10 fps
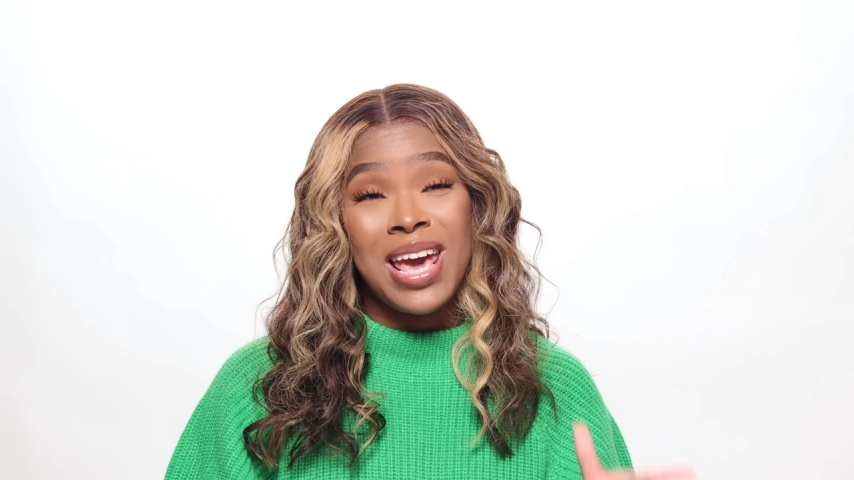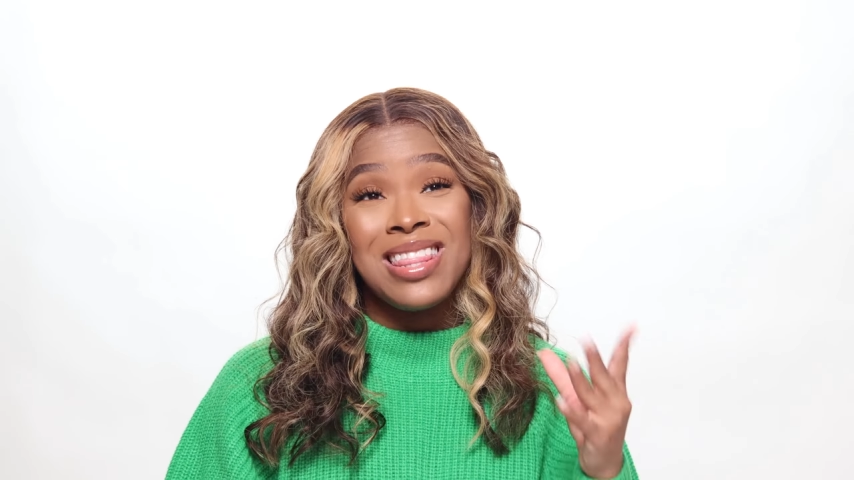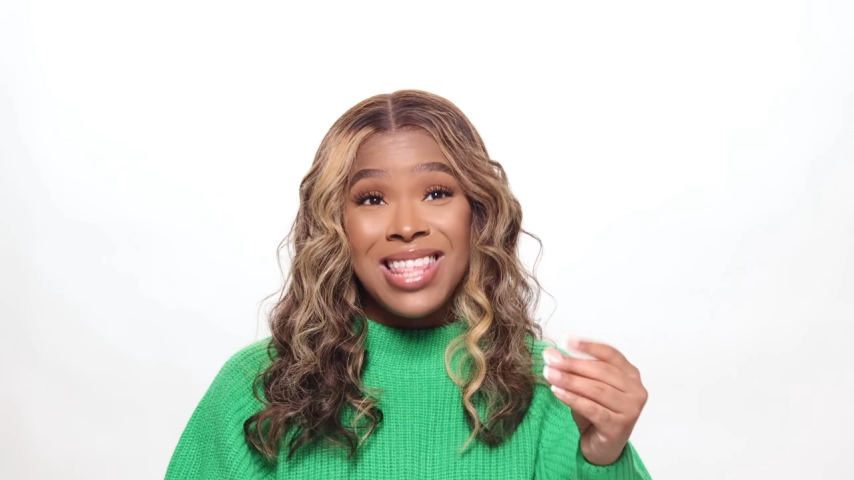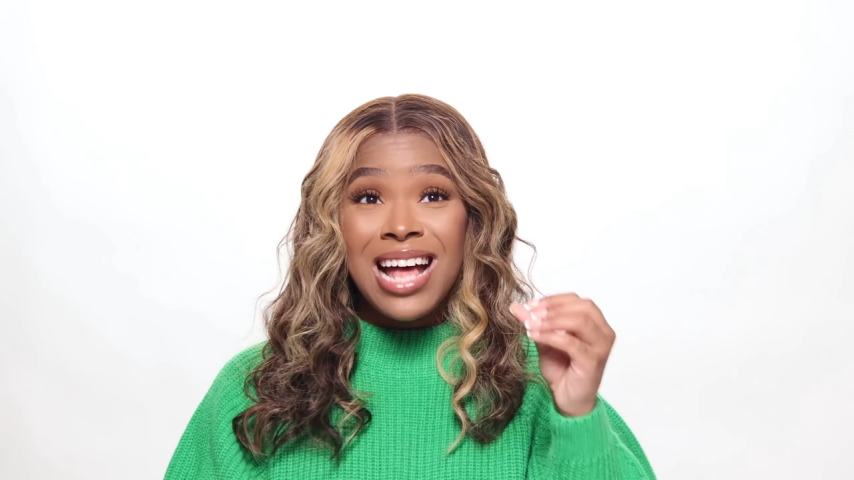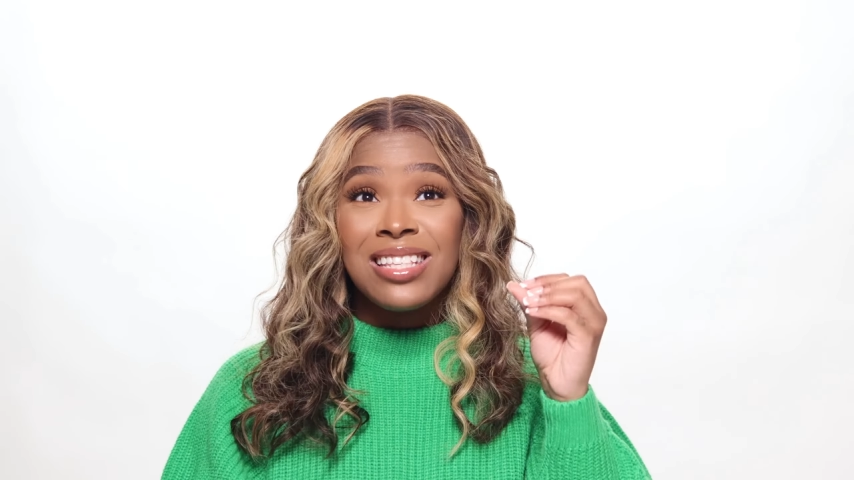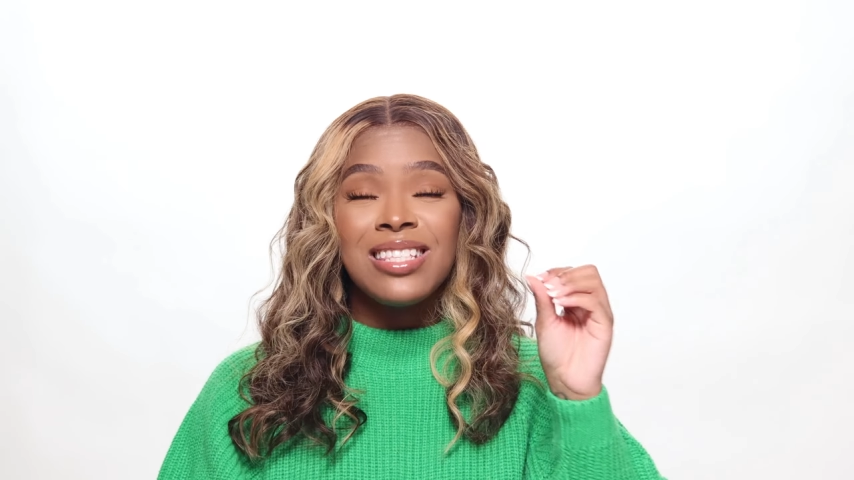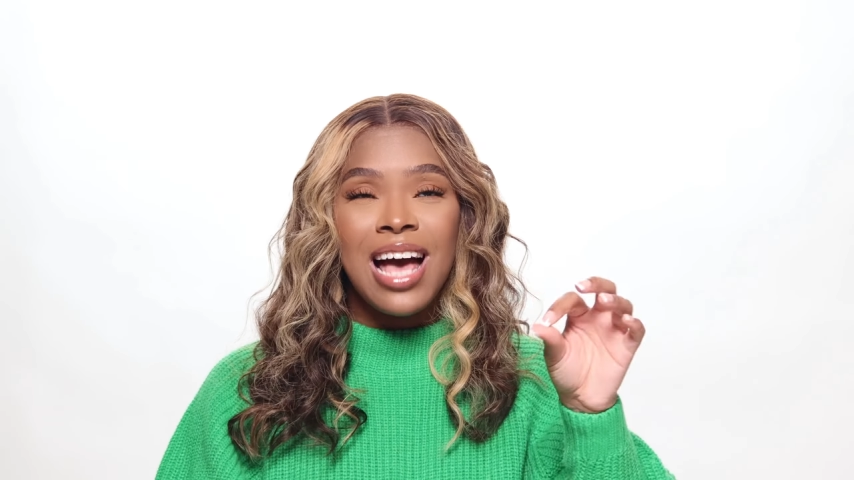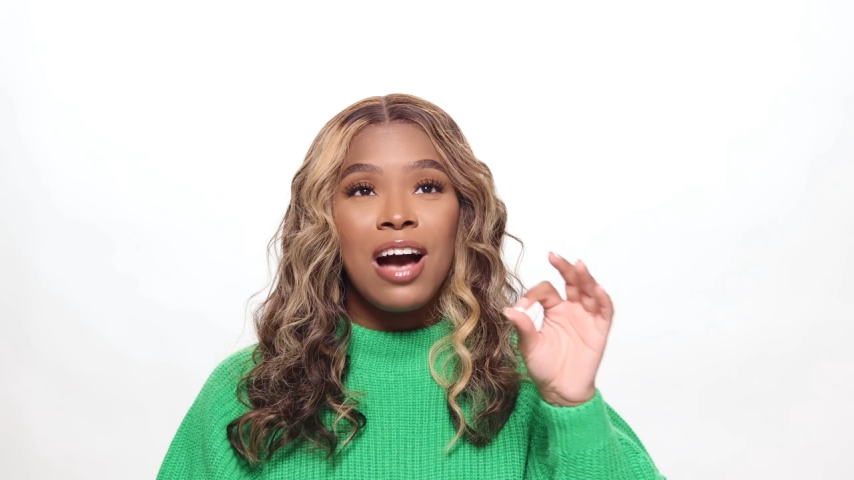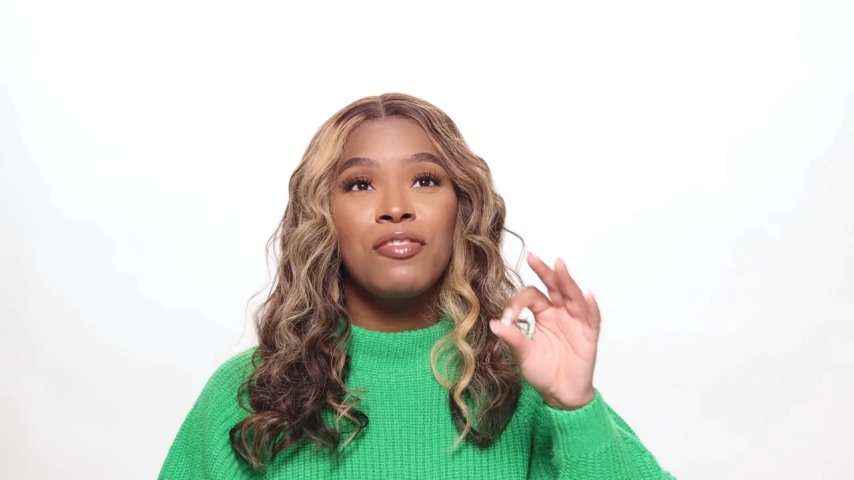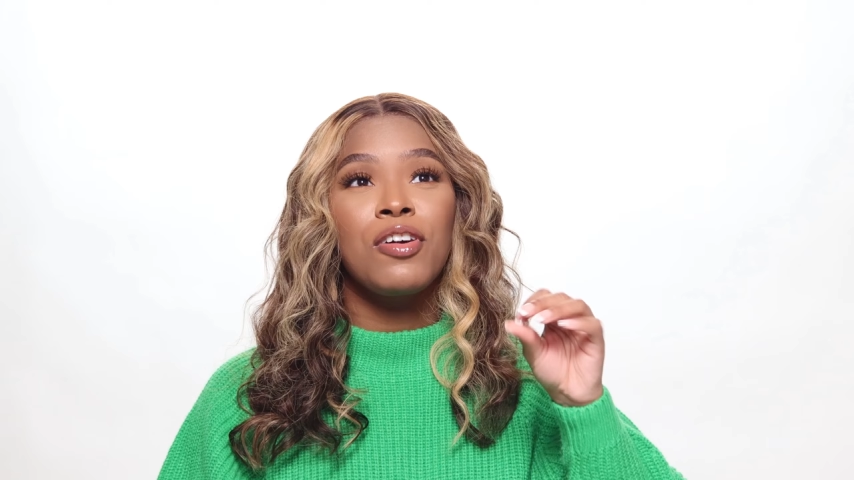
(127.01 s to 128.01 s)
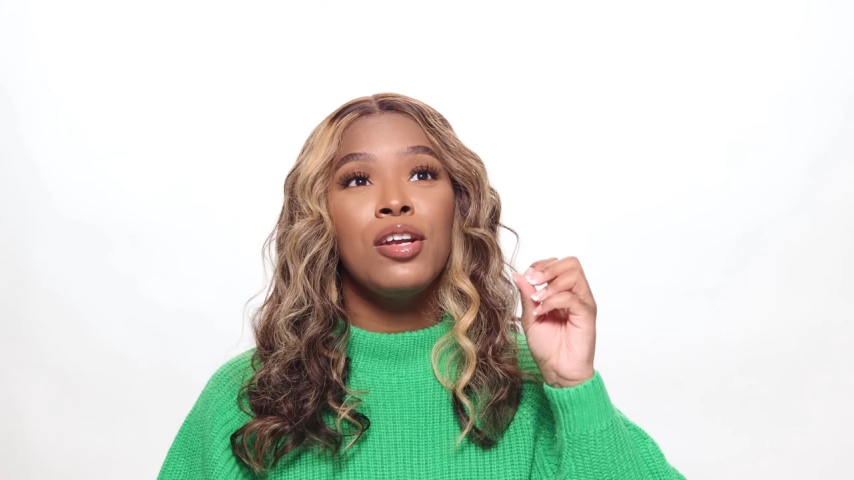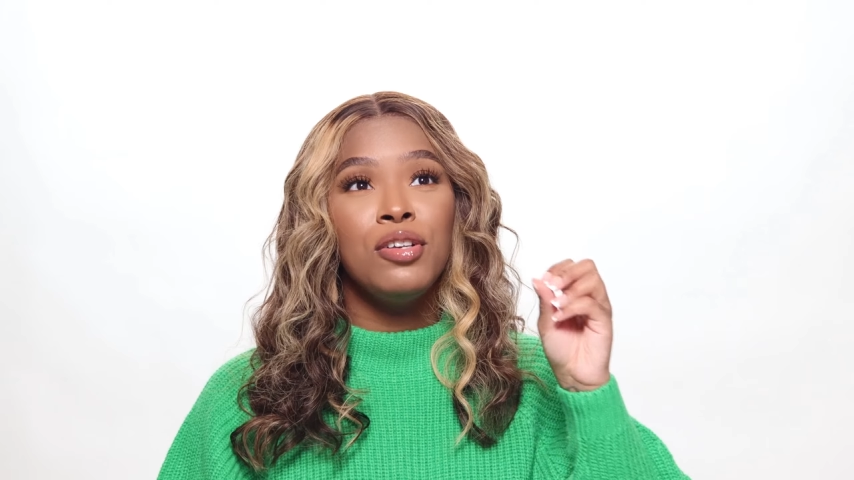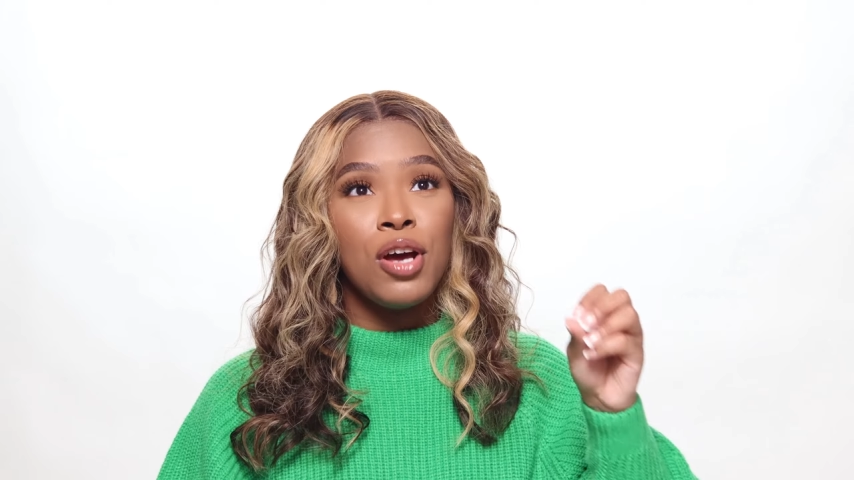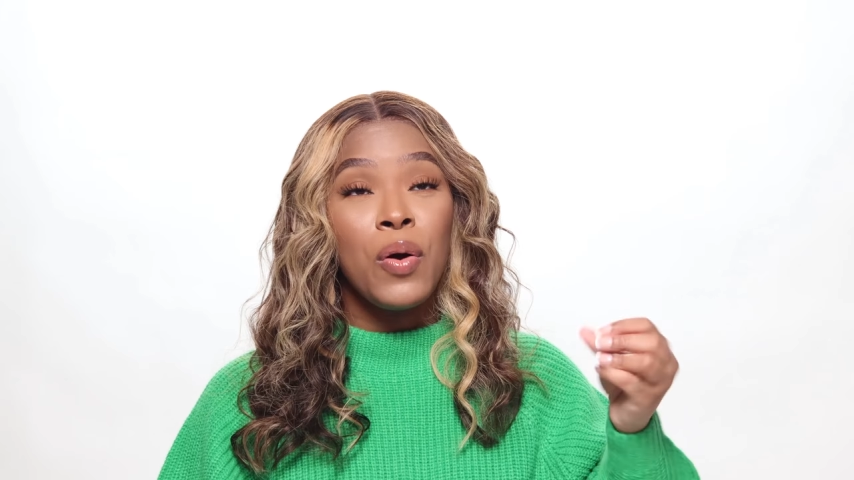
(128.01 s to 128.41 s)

Okay, that saffron